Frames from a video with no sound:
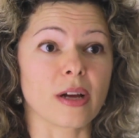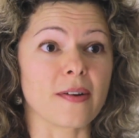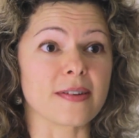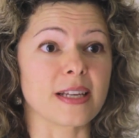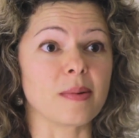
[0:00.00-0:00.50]

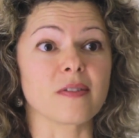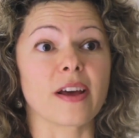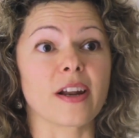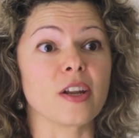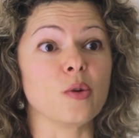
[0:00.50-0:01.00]
I was able to
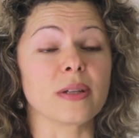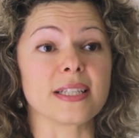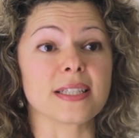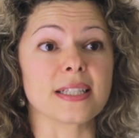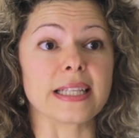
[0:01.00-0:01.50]
find a new
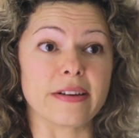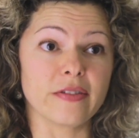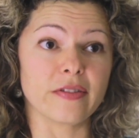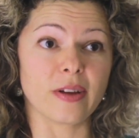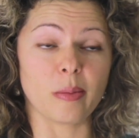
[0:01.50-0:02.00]
place to live
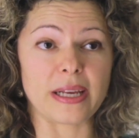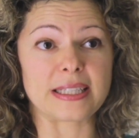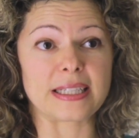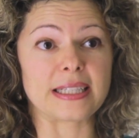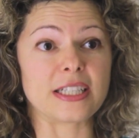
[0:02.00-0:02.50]
and
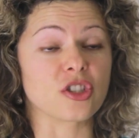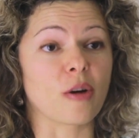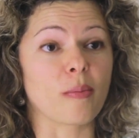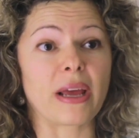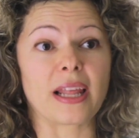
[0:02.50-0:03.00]
basically
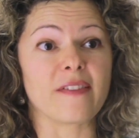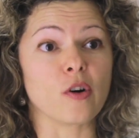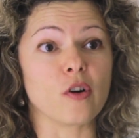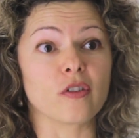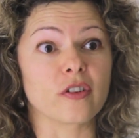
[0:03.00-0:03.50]
start my life
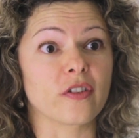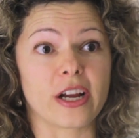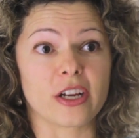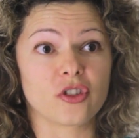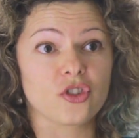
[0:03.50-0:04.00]
over
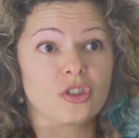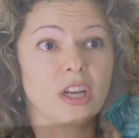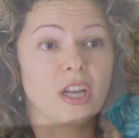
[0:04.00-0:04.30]
fresh.